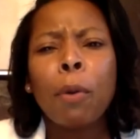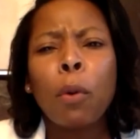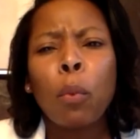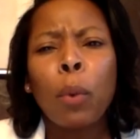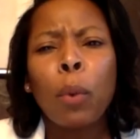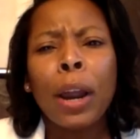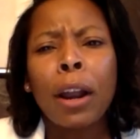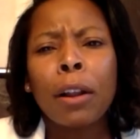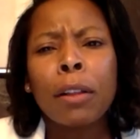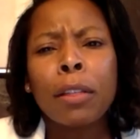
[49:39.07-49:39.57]

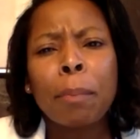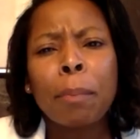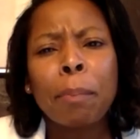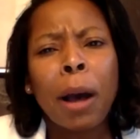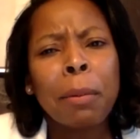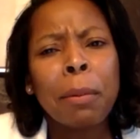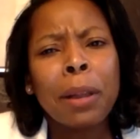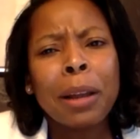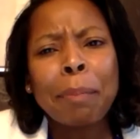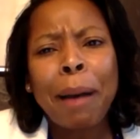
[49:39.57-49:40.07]
where the
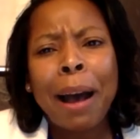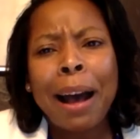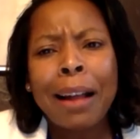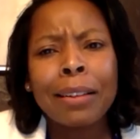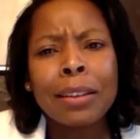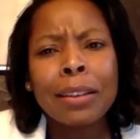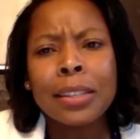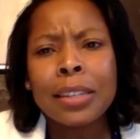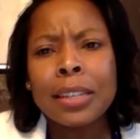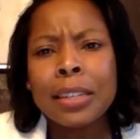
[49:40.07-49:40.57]
public
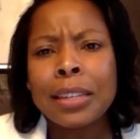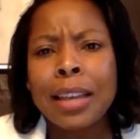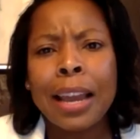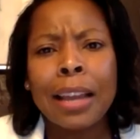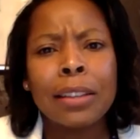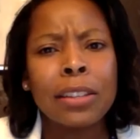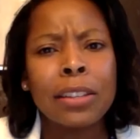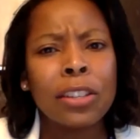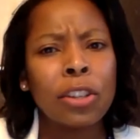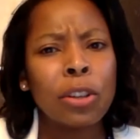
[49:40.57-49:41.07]
policy
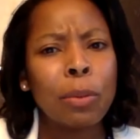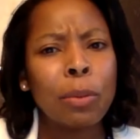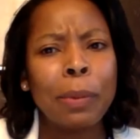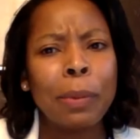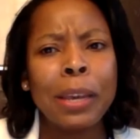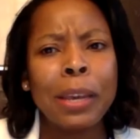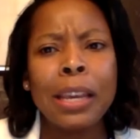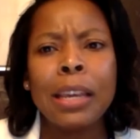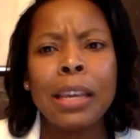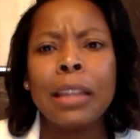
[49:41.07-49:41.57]
tends to
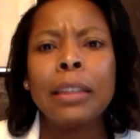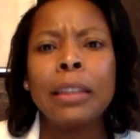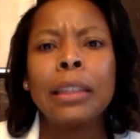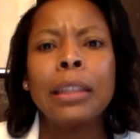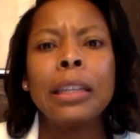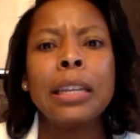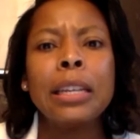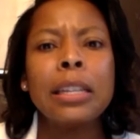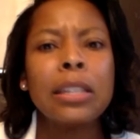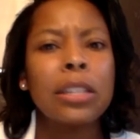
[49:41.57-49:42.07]
be
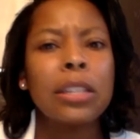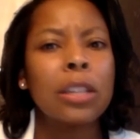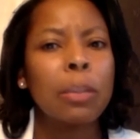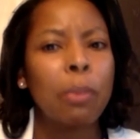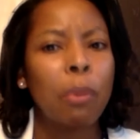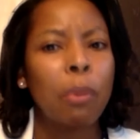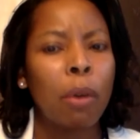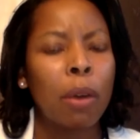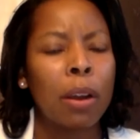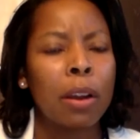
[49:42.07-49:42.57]
least
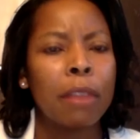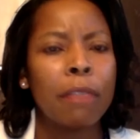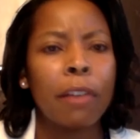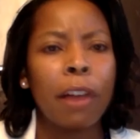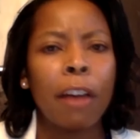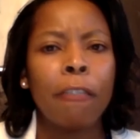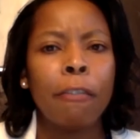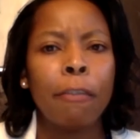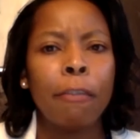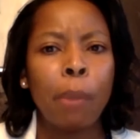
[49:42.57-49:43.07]
supportive
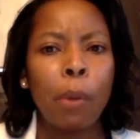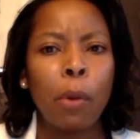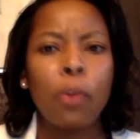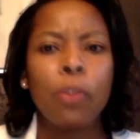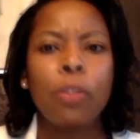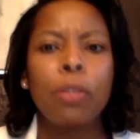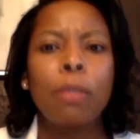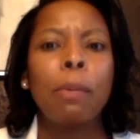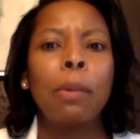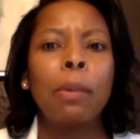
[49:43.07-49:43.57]
of
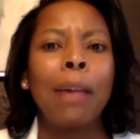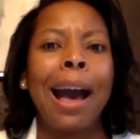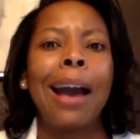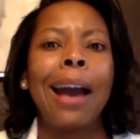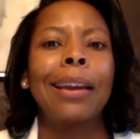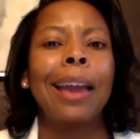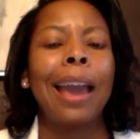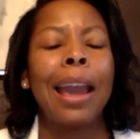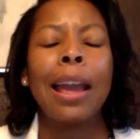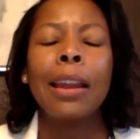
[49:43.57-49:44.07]
both
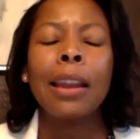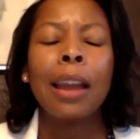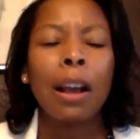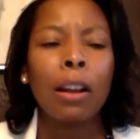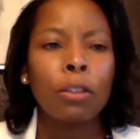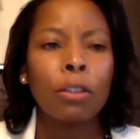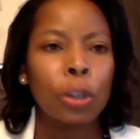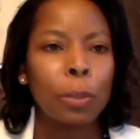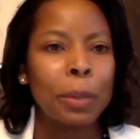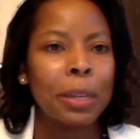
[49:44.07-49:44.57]
Black and
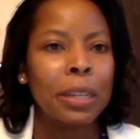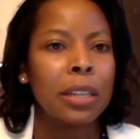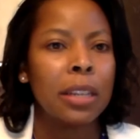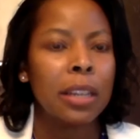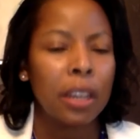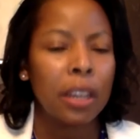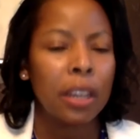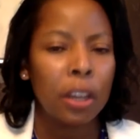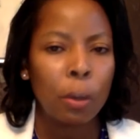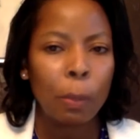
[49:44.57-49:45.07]

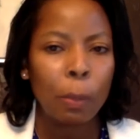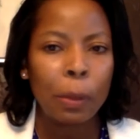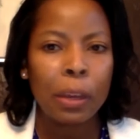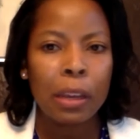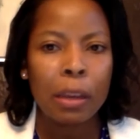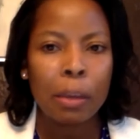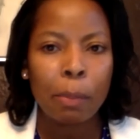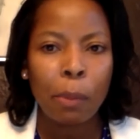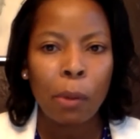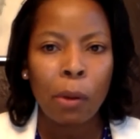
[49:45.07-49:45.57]
LGBTQ
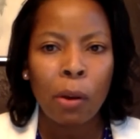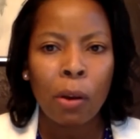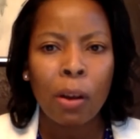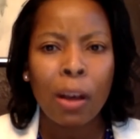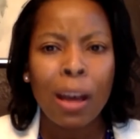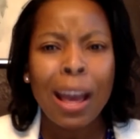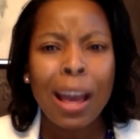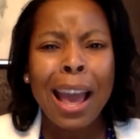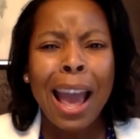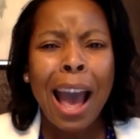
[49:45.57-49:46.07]
people,
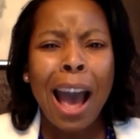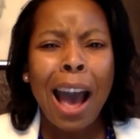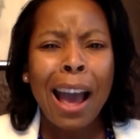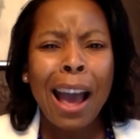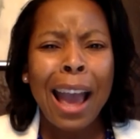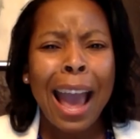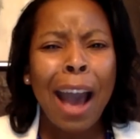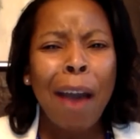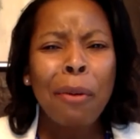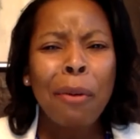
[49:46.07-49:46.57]

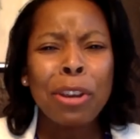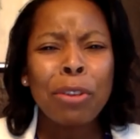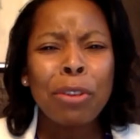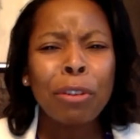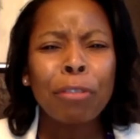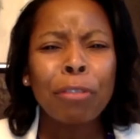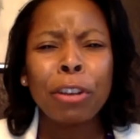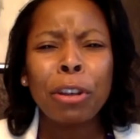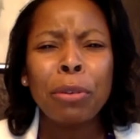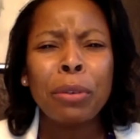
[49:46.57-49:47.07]
how, in
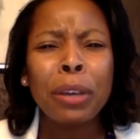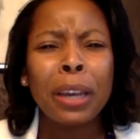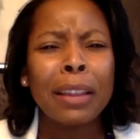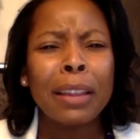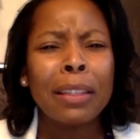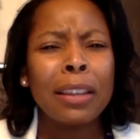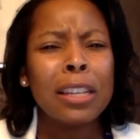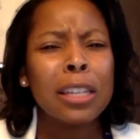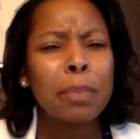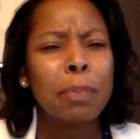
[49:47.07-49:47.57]
your view,
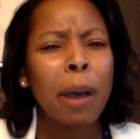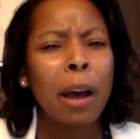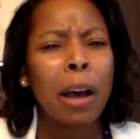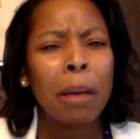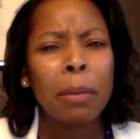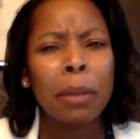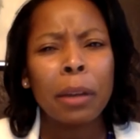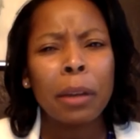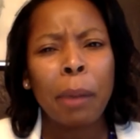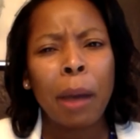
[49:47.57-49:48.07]
can these
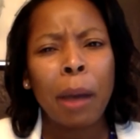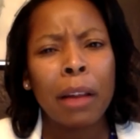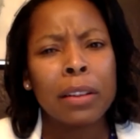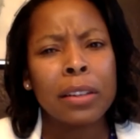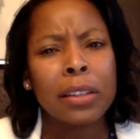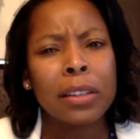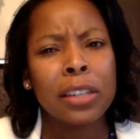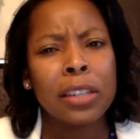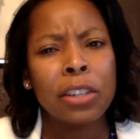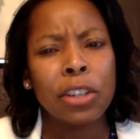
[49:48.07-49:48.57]
public
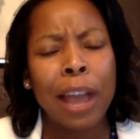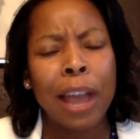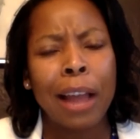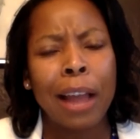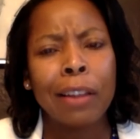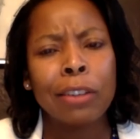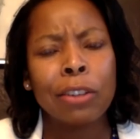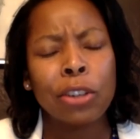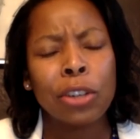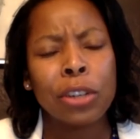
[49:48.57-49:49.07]
policy
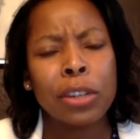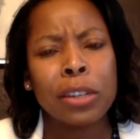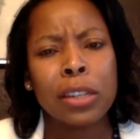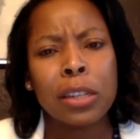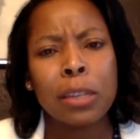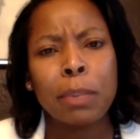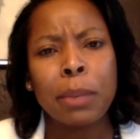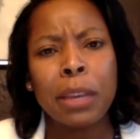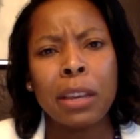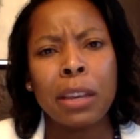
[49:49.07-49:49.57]

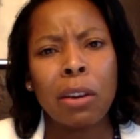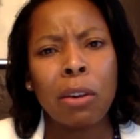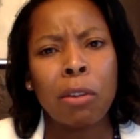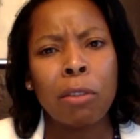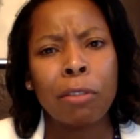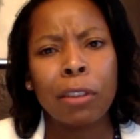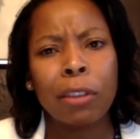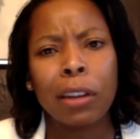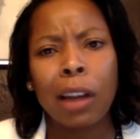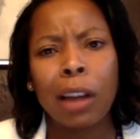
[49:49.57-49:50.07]
challenges be
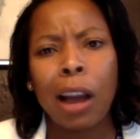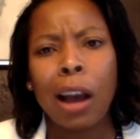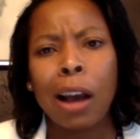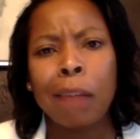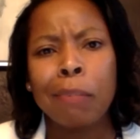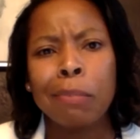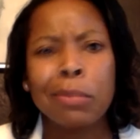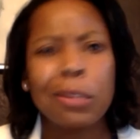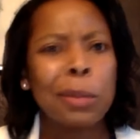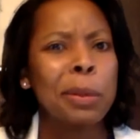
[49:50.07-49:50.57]

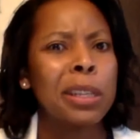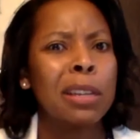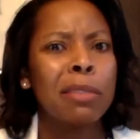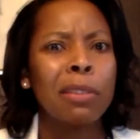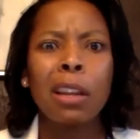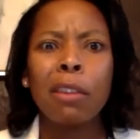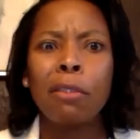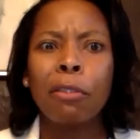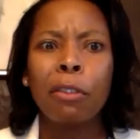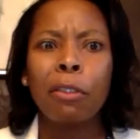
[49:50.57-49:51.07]
overcome?
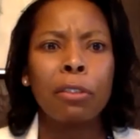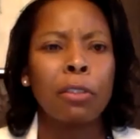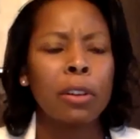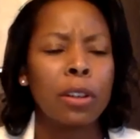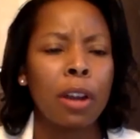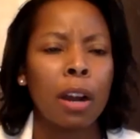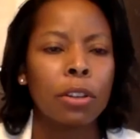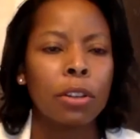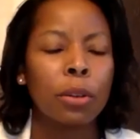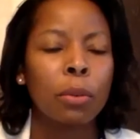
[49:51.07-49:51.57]
Specifically for
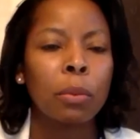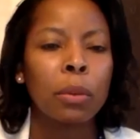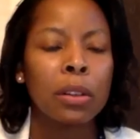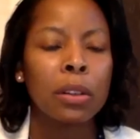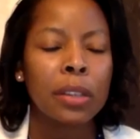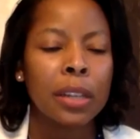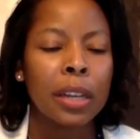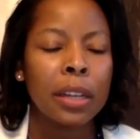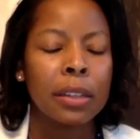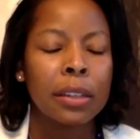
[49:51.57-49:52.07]
Dr.
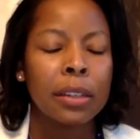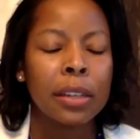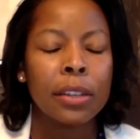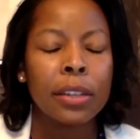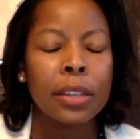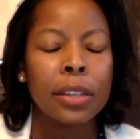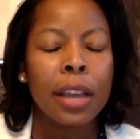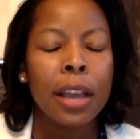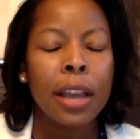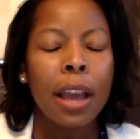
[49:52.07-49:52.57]
Wilson,
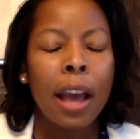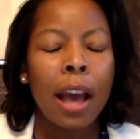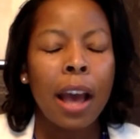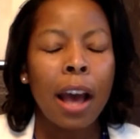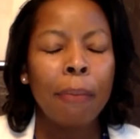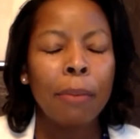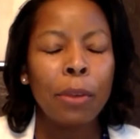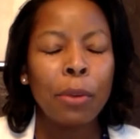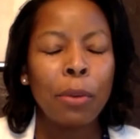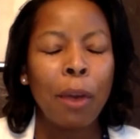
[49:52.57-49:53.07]
since
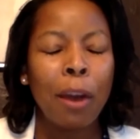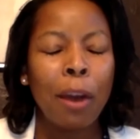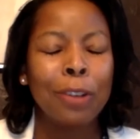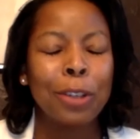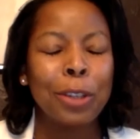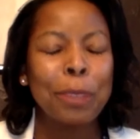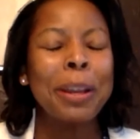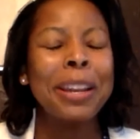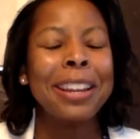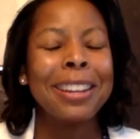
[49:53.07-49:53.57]
you are
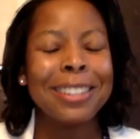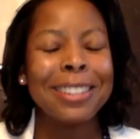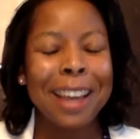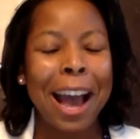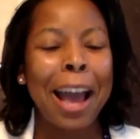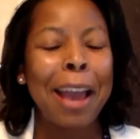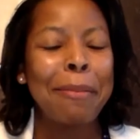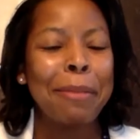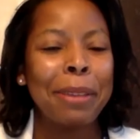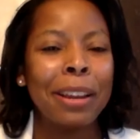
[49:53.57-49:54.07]
spending
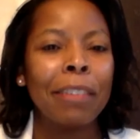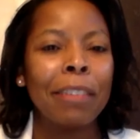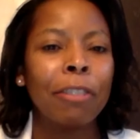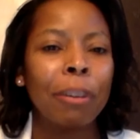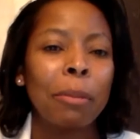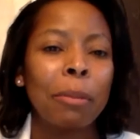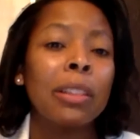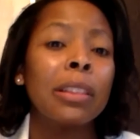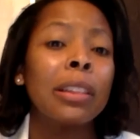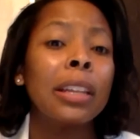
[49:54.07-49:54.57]
time
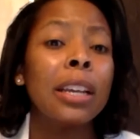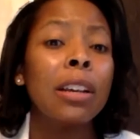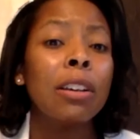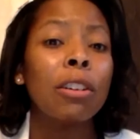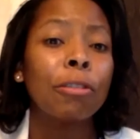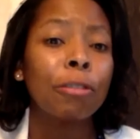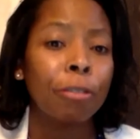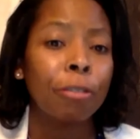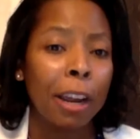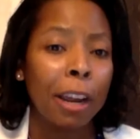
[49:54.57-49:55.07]
from a
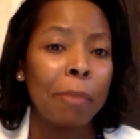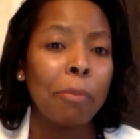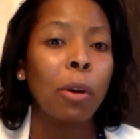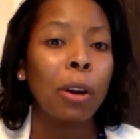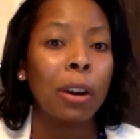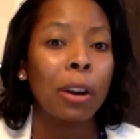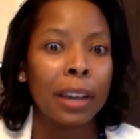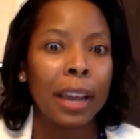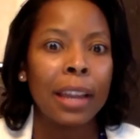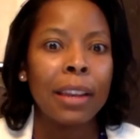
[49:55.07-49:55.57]
legal
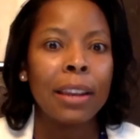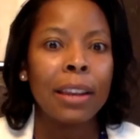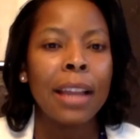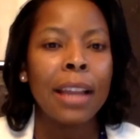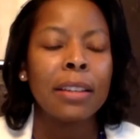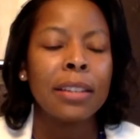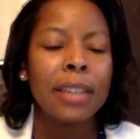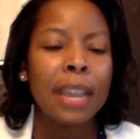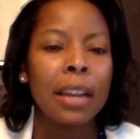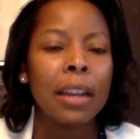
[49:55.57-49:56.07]
framework
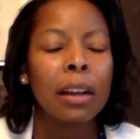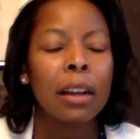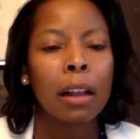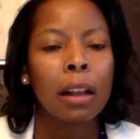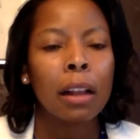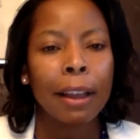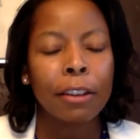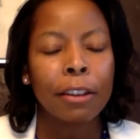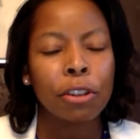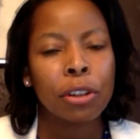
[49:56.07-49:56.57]
and data
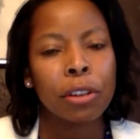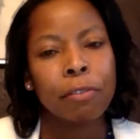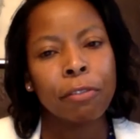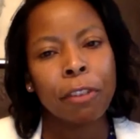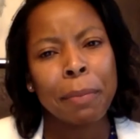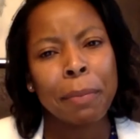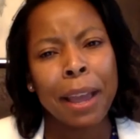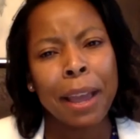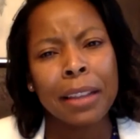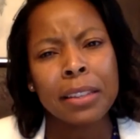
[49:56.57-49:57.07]
collection
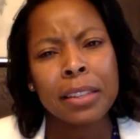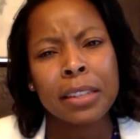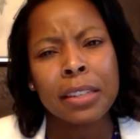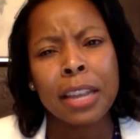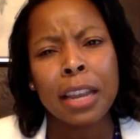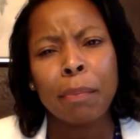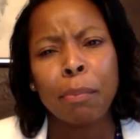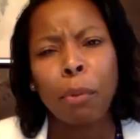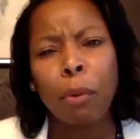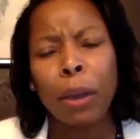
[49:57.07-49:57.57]
from that
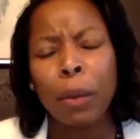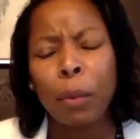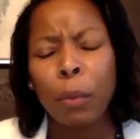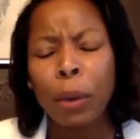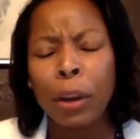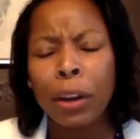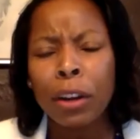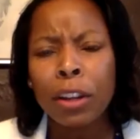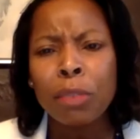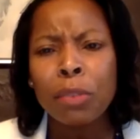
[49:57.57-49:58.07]
standpoint,
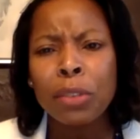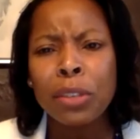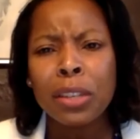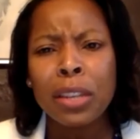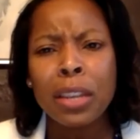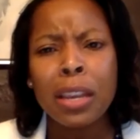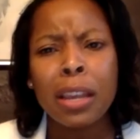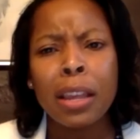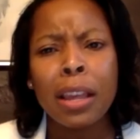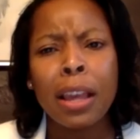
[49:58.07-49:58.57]
where do you
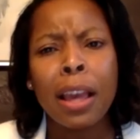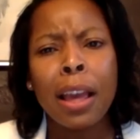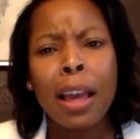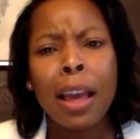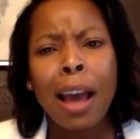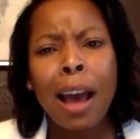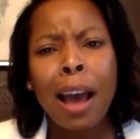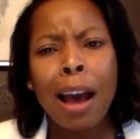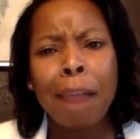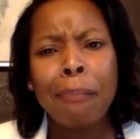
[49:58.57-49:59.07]
see
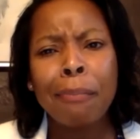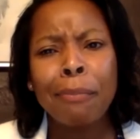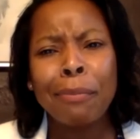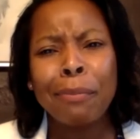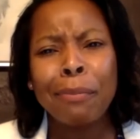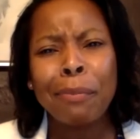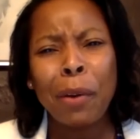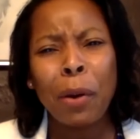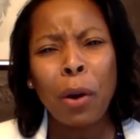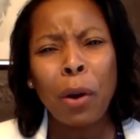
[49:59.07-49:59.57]

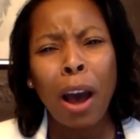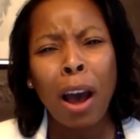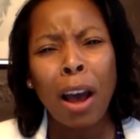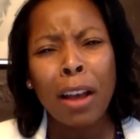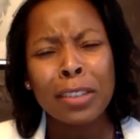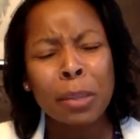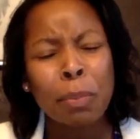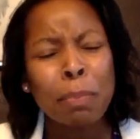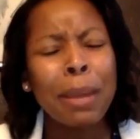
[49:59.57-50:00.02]
us